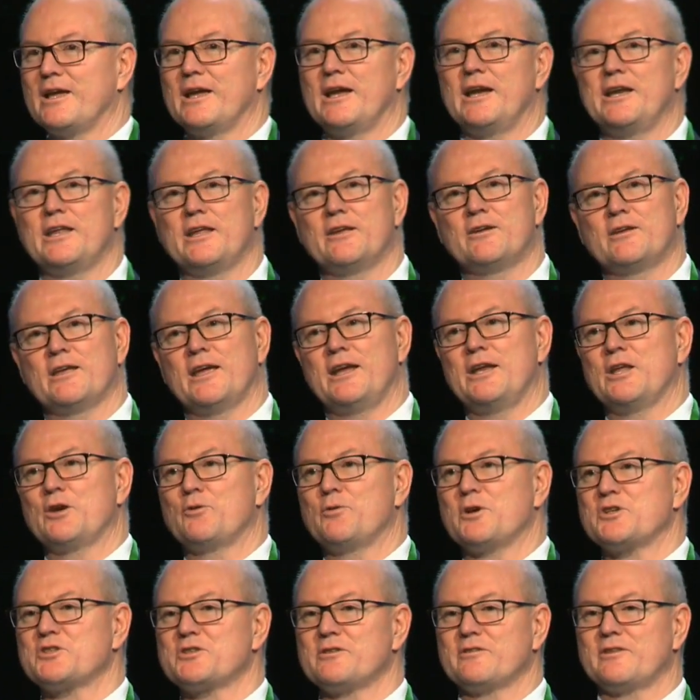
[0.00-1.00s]
Any
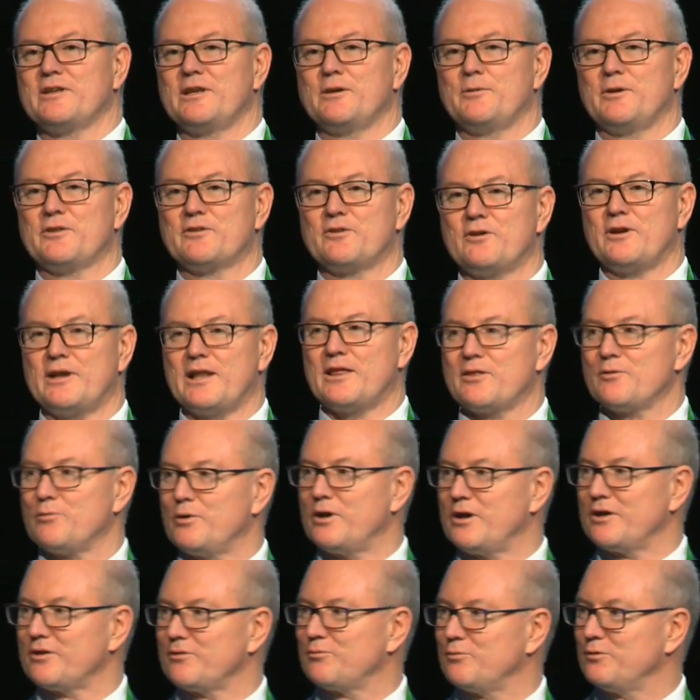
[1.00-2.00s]
questions anyone's got?
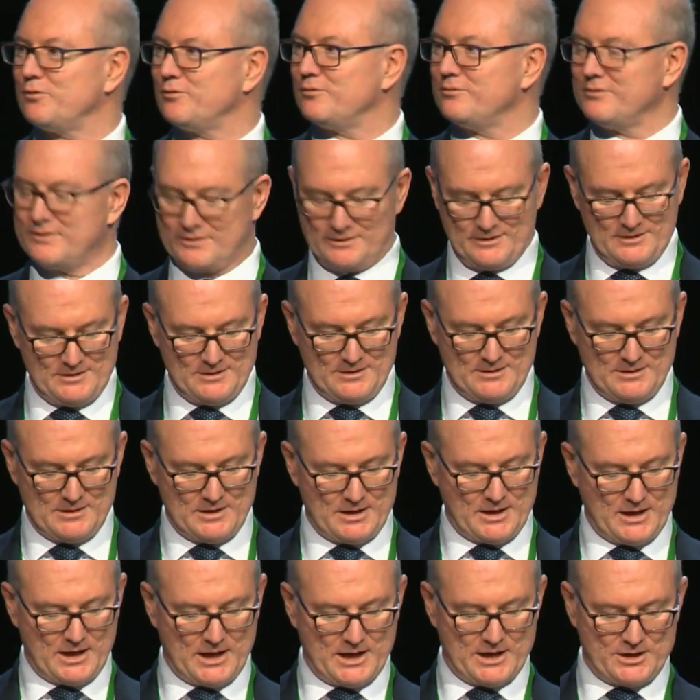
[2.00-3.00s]
Otherwise, we'll
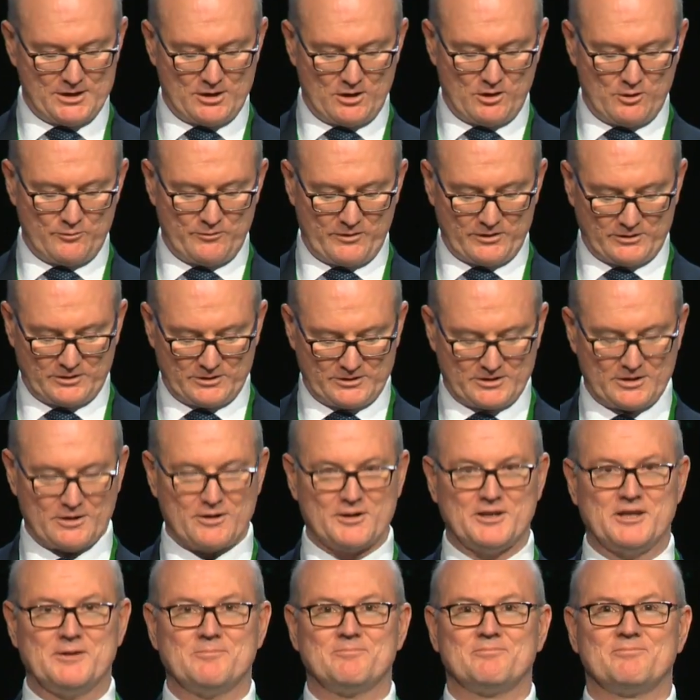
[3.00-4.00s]
hand over to
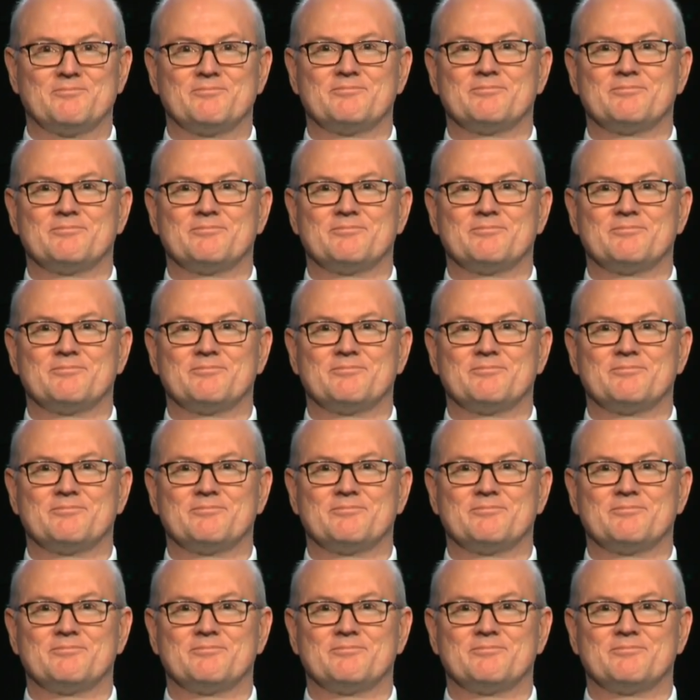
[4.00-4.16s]
Tony.